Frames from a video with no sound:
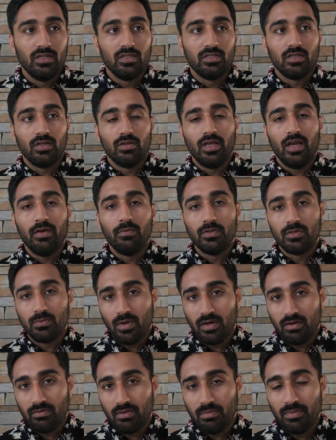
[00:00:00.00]
So that was
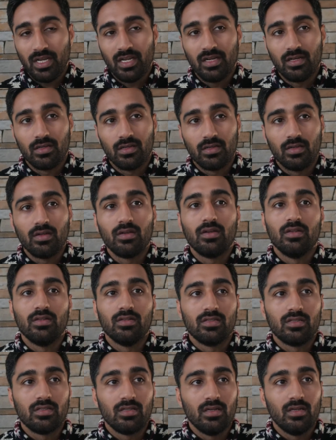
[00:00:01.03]
one of the main
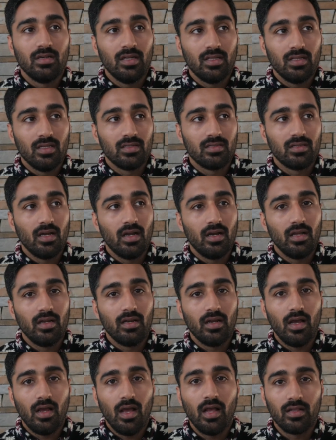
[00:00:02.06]
concern at the start, and
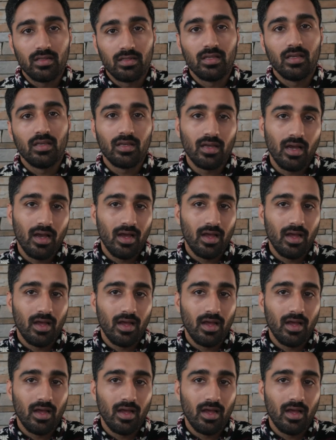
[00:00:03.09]
I think